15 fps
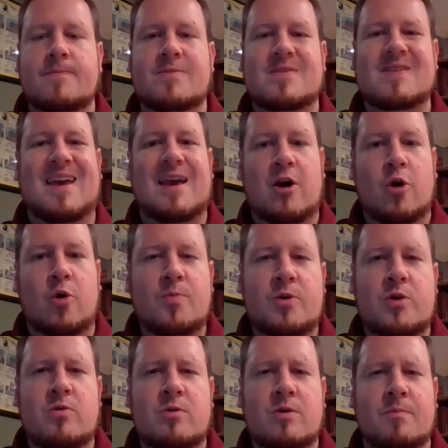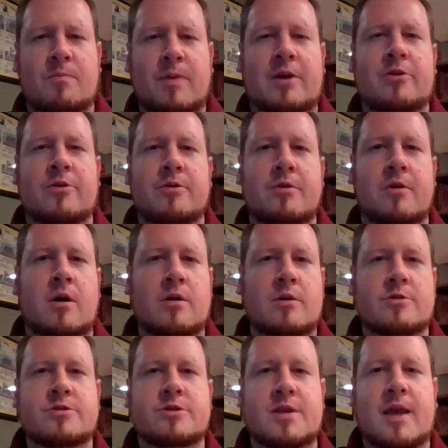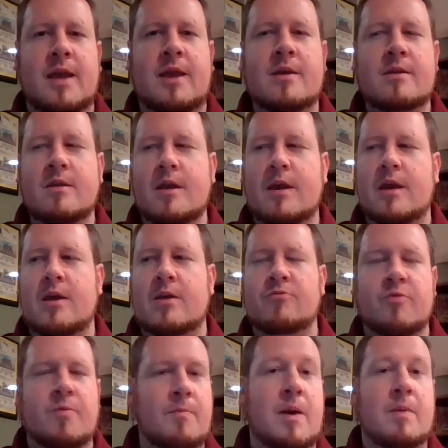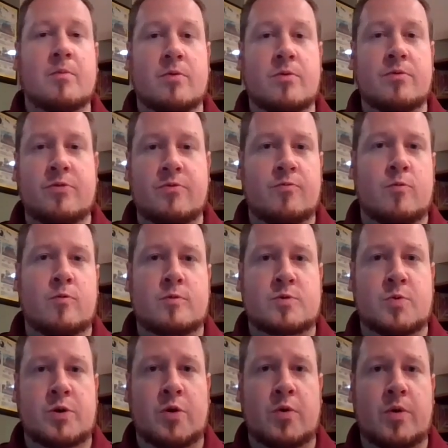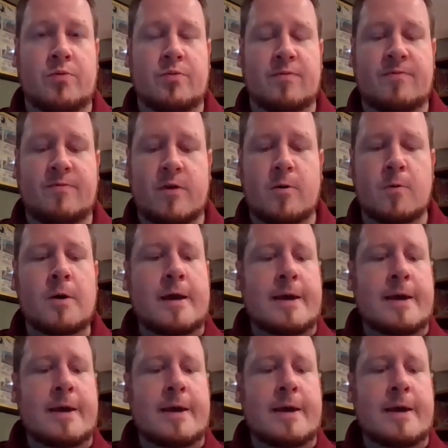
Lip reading: to help you to better understand and remember the rules we're going to review.